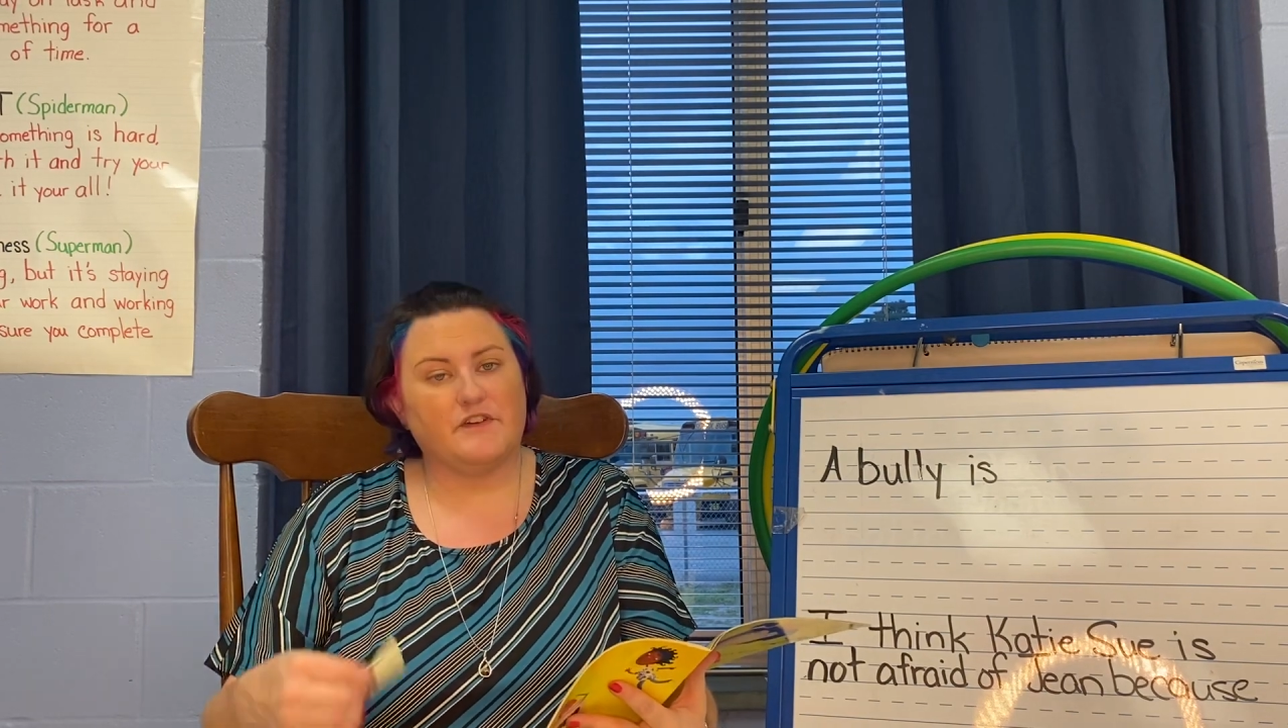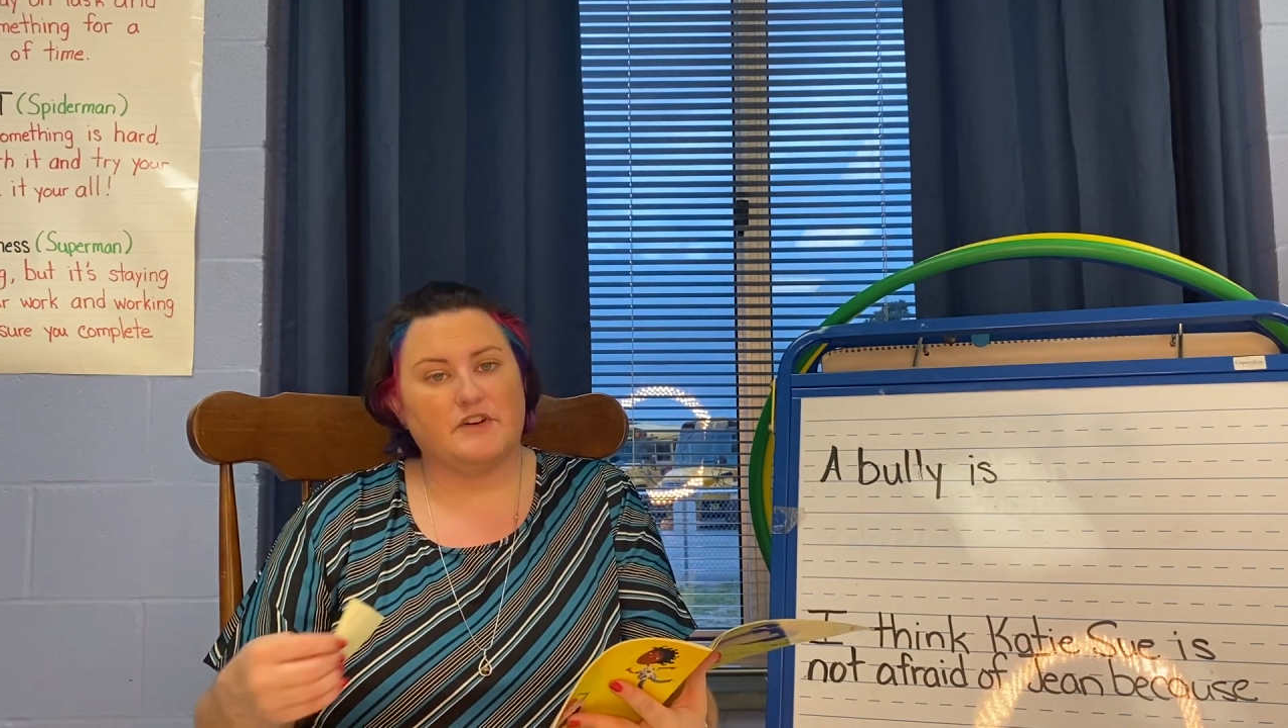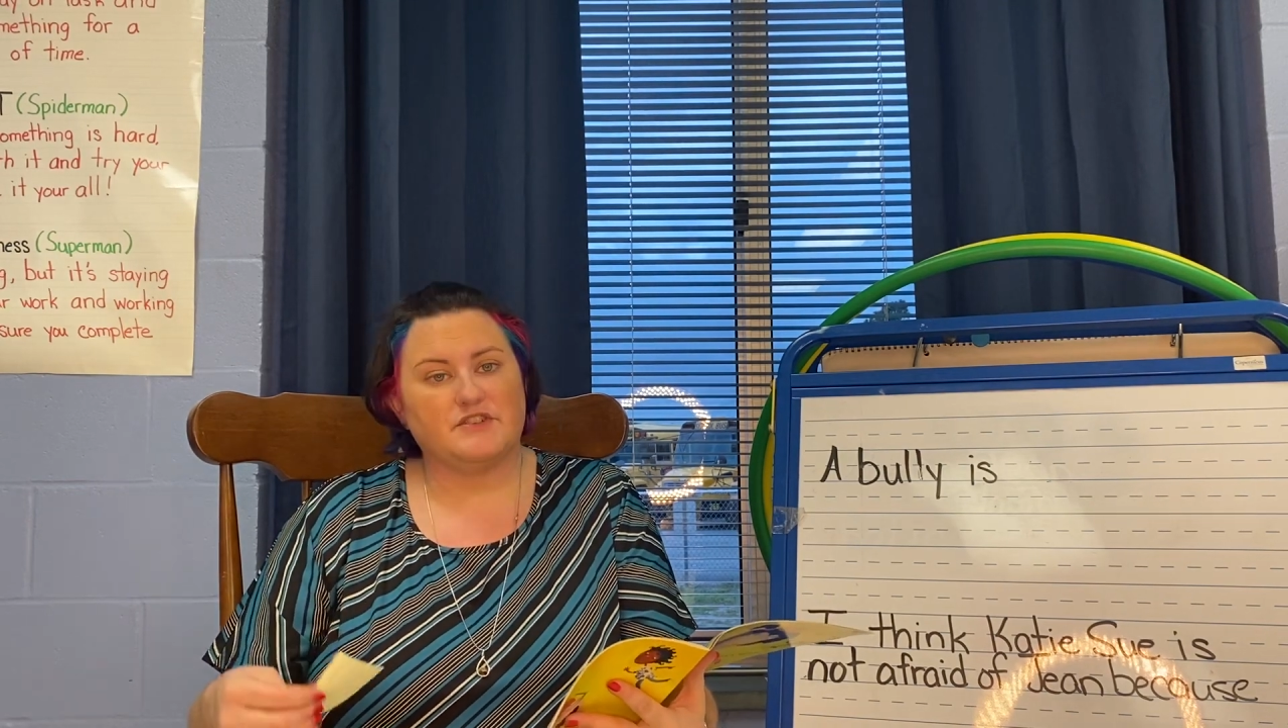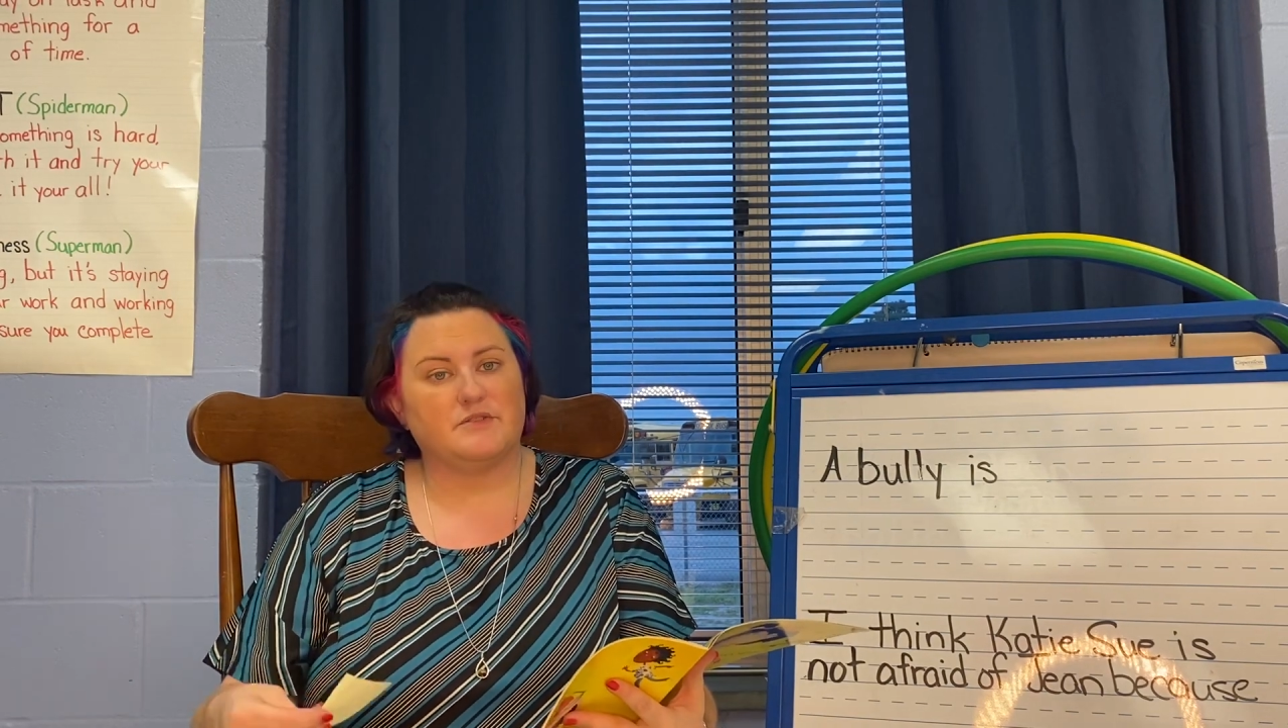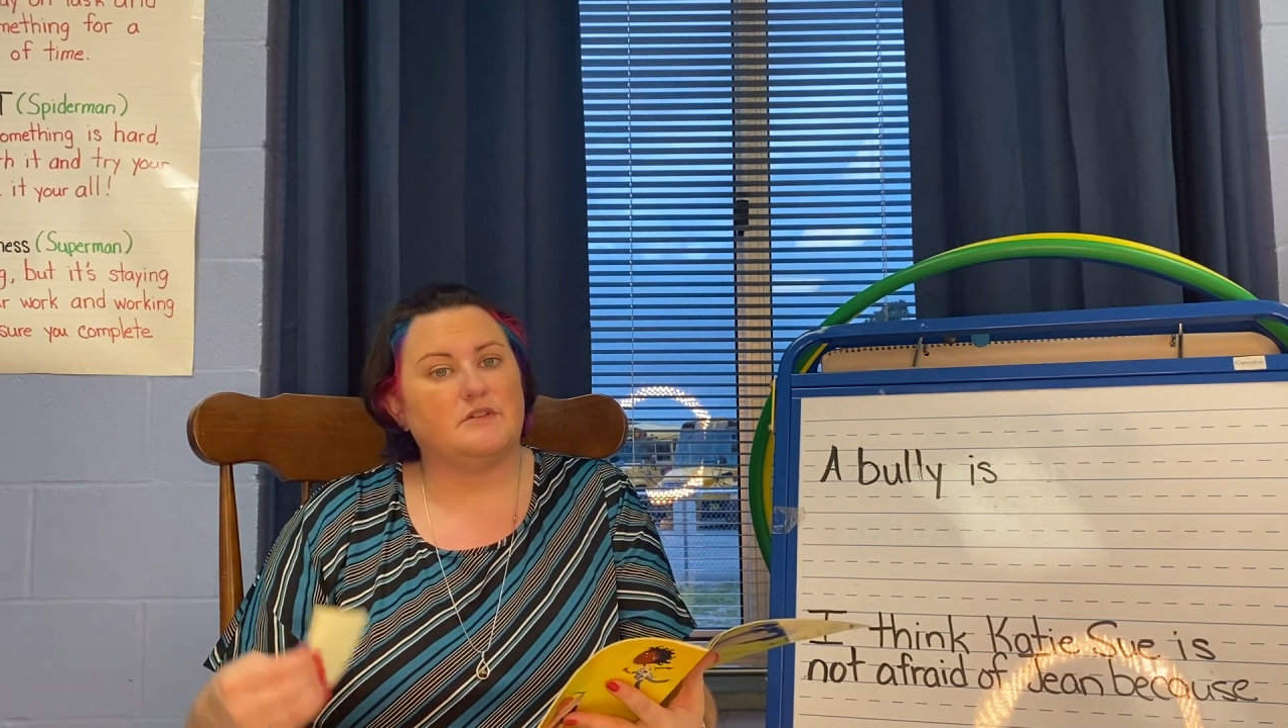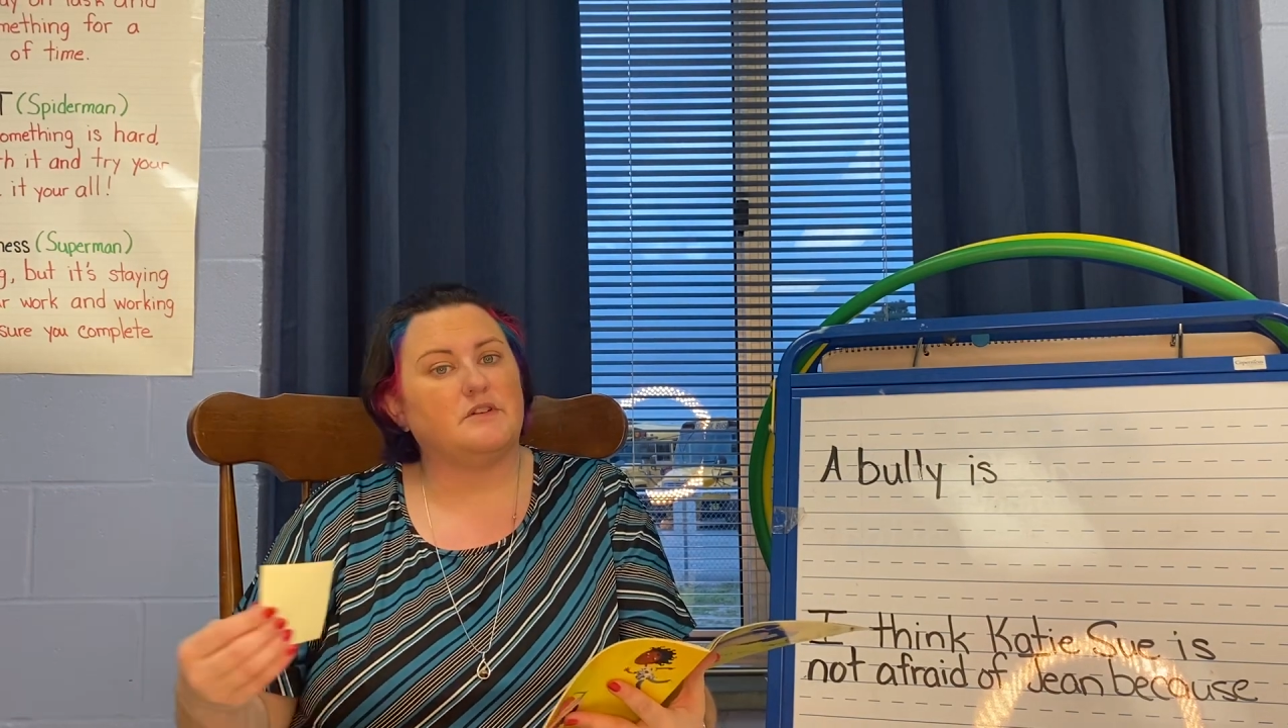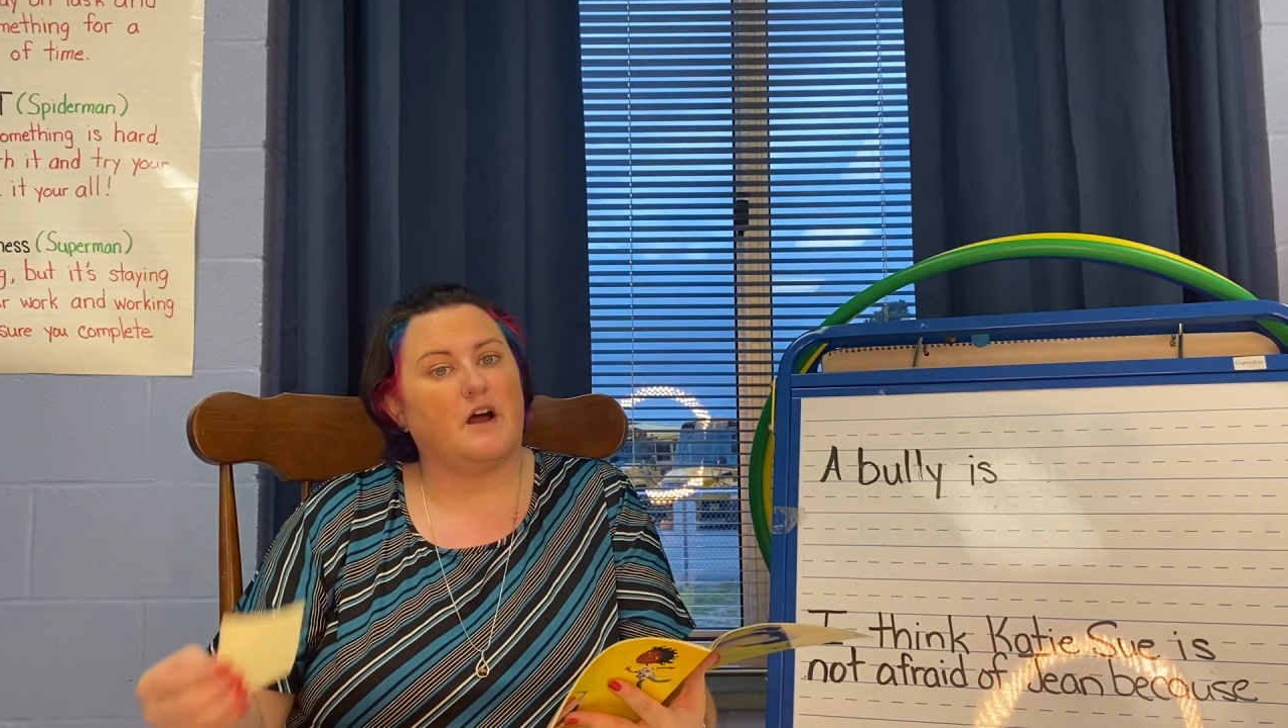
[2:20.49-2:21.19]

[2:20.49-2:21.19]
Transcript: virtual